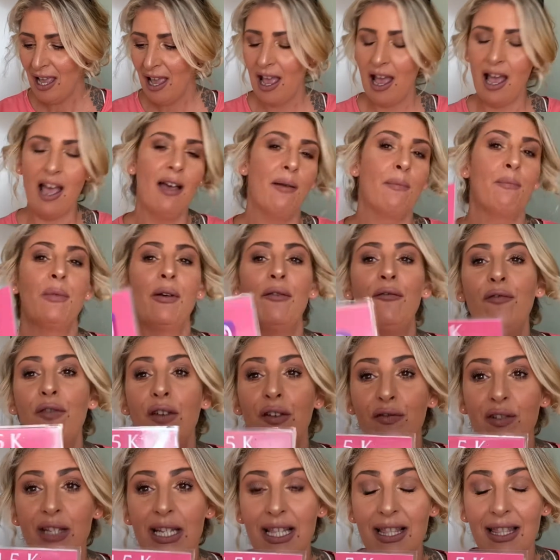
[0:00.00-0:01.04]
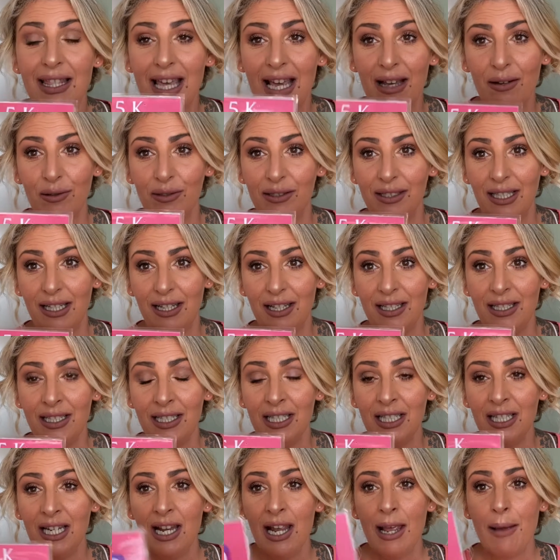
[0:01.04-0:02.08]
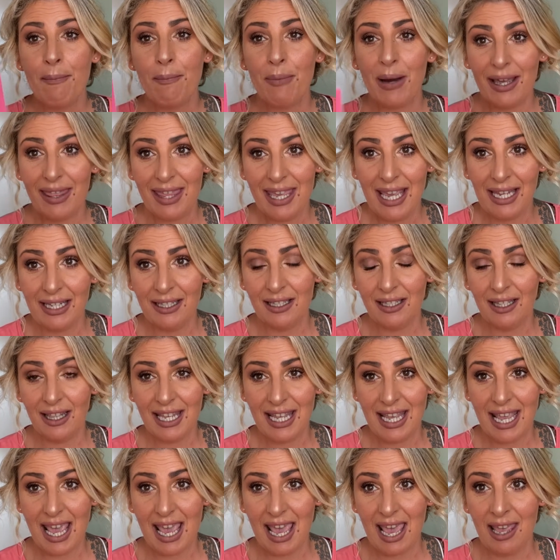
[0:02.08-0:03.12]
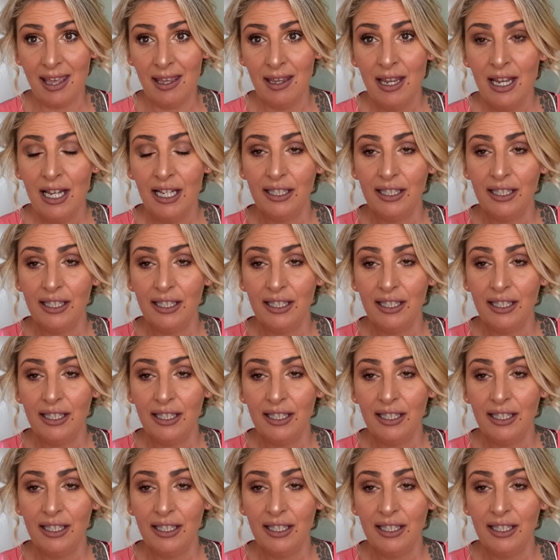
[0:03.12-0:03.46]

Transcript: 15,000 by the end of the year.